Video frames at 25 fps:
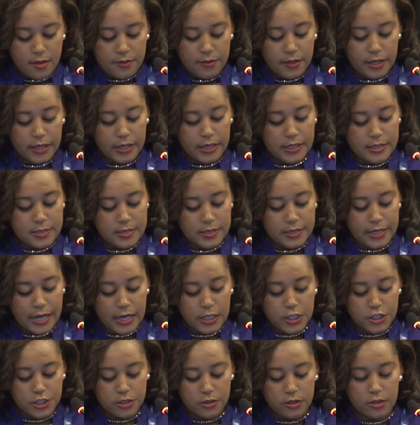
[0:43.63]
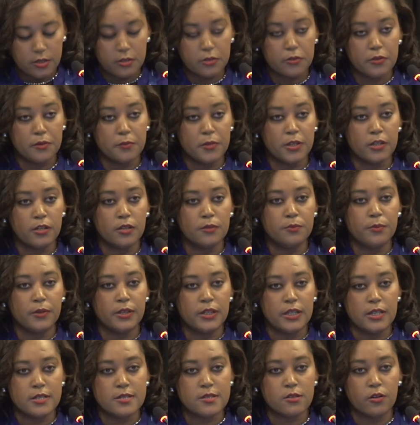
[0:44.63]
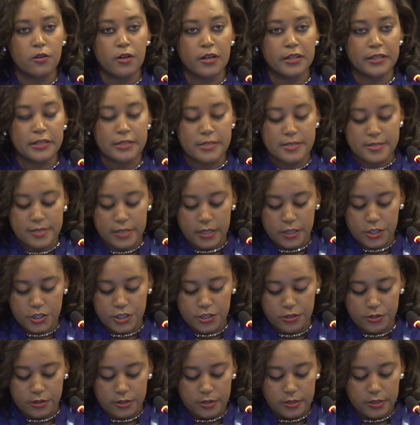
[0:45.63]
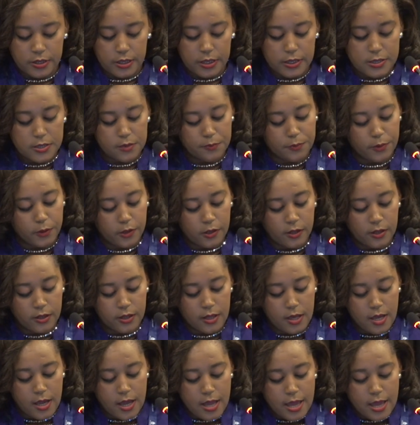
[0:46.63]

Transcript: the International Criminal Police Organization, INTERPOL,